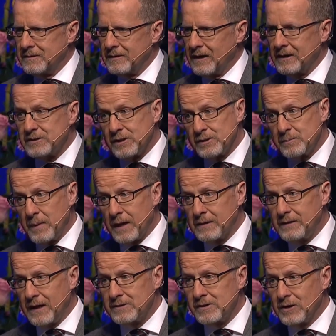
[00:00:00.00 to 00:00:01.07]
I suspect
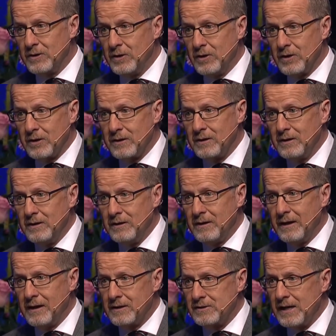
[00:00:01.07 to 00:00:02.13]
that's a good
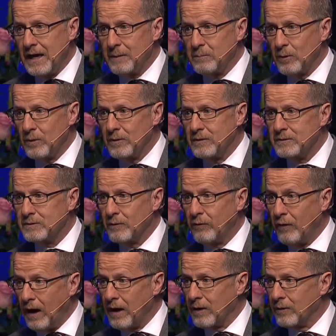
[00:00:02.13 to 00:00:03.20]
example to
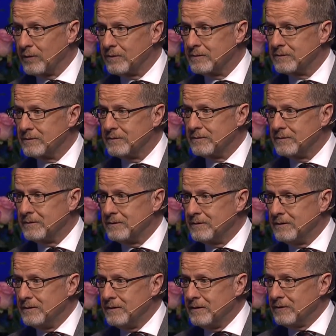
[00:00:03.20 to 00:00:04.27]
follow.
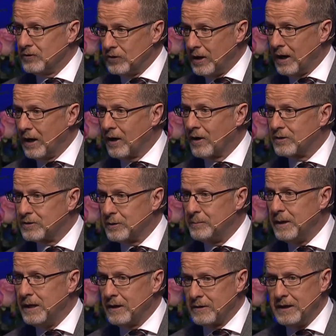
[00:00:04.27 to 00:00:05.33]
Dare to
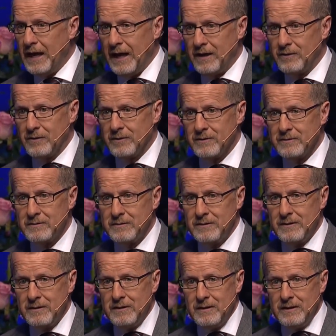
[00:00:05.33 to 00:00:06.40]
be a Daniel.
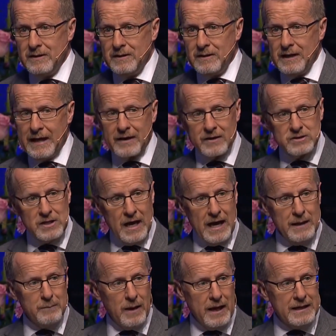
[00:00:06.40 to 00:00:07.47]
At a
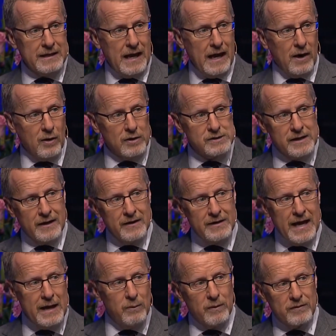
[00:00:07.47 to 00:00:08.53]
time like ours, in a
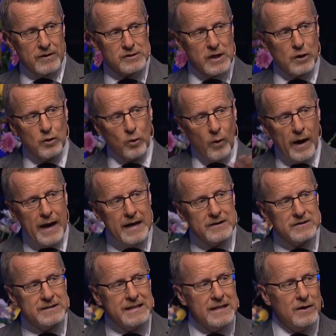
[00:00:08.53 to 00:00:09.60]
day when there's a
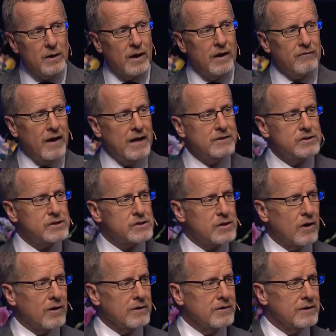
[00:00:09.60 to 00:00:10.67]
great deal of
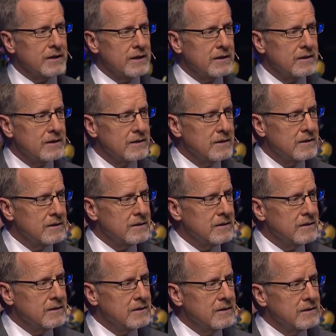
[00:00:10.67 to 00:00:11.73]
uncertainty,
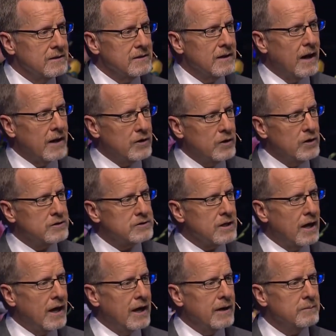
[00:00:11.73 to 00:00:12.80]
a good
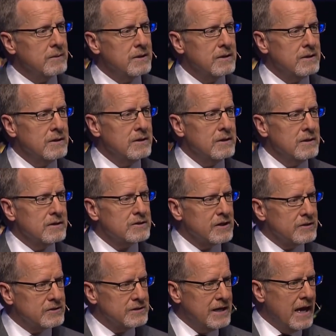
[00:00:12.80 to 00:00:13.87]
time to
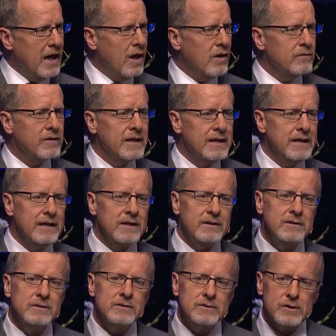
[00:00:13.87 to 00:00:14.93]
delve
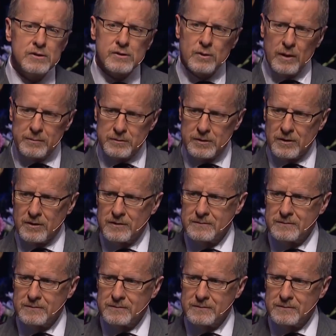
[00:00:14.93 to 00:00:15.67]
into Scripture.